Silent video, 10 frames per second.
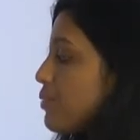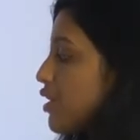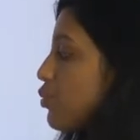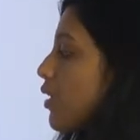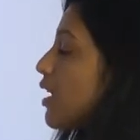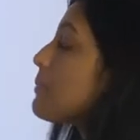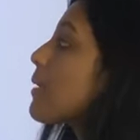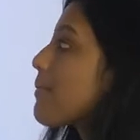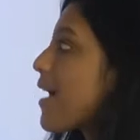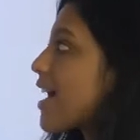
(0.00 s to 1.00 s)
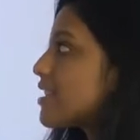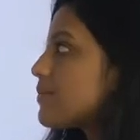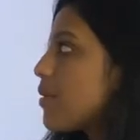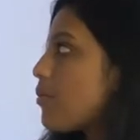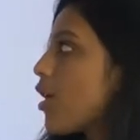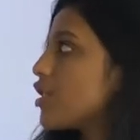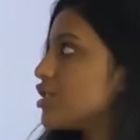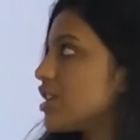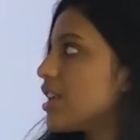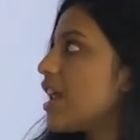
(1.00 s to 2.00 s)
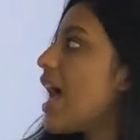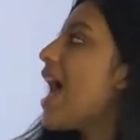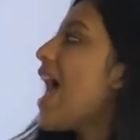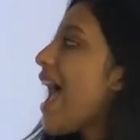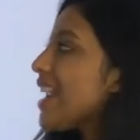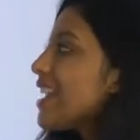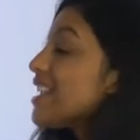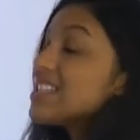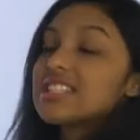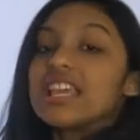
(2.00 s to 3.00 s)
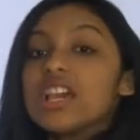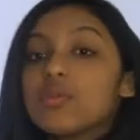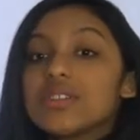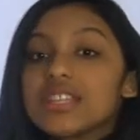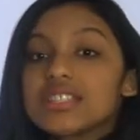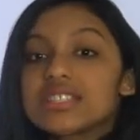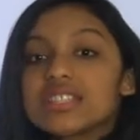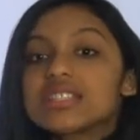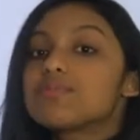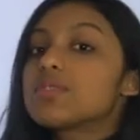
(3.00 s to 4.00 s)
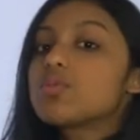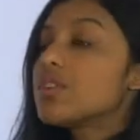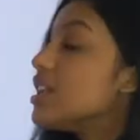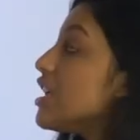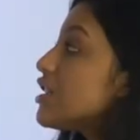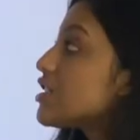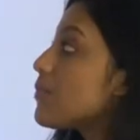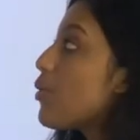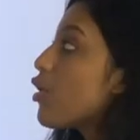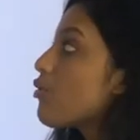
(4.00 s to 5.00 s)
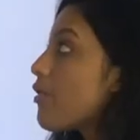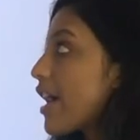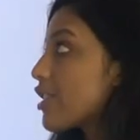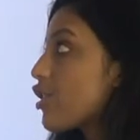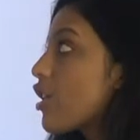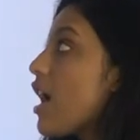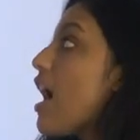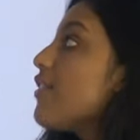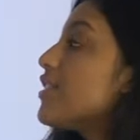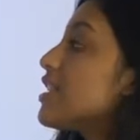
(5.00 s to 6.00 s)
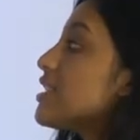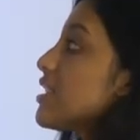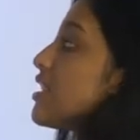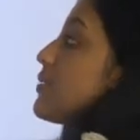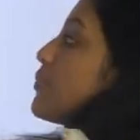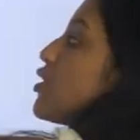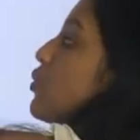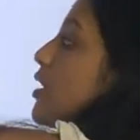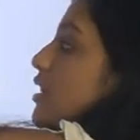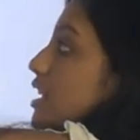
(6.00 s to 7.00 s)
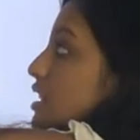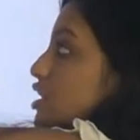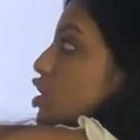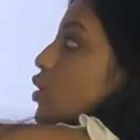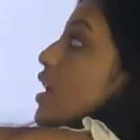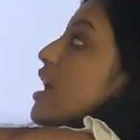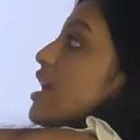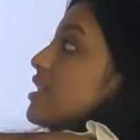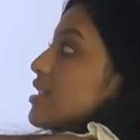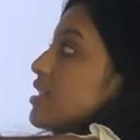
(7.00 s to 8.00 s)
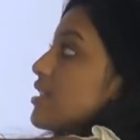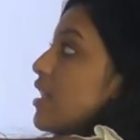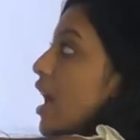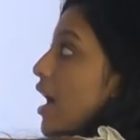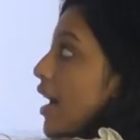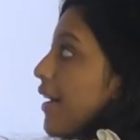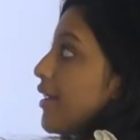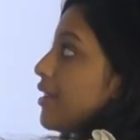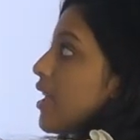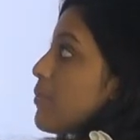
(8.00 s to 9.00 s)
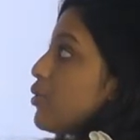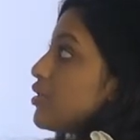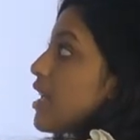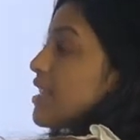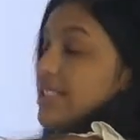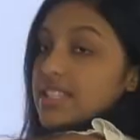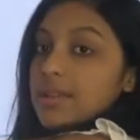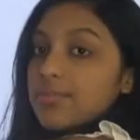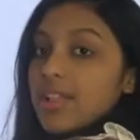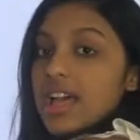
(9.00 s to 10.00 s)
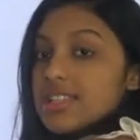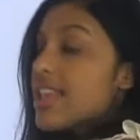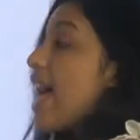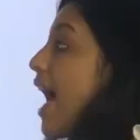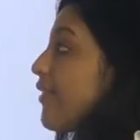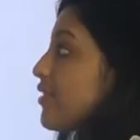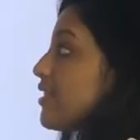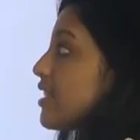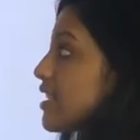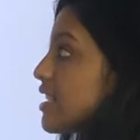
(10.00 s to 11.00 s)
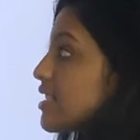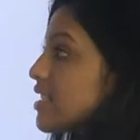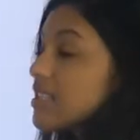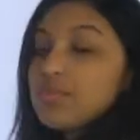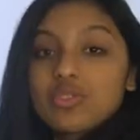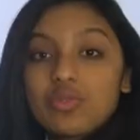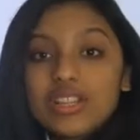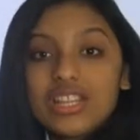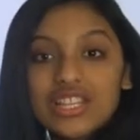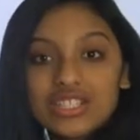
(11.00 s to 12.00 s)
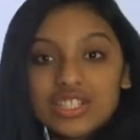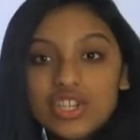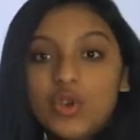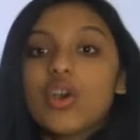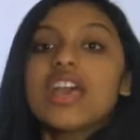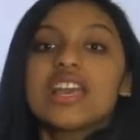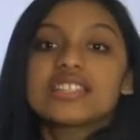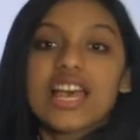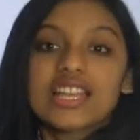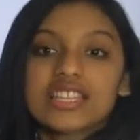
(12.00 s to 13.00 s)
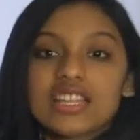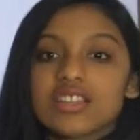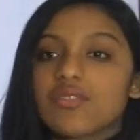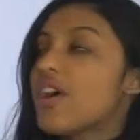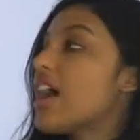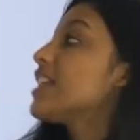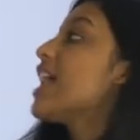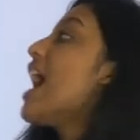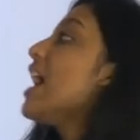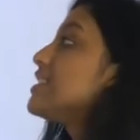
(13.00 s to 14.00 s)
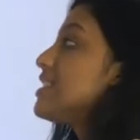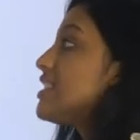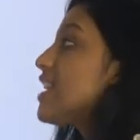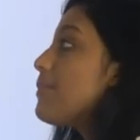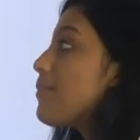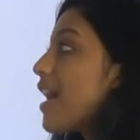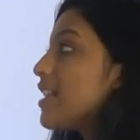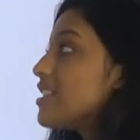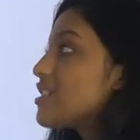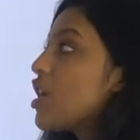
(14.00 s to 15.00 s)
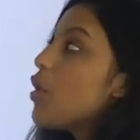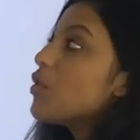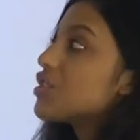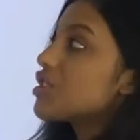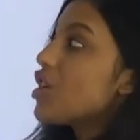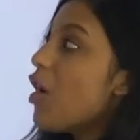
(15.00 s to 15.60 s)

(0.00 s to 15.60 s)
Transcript: between my maximum margin, and it is equidistant between each support vector. The distance between these two is labeled as D+, and the distance between these two is identified as D-, which is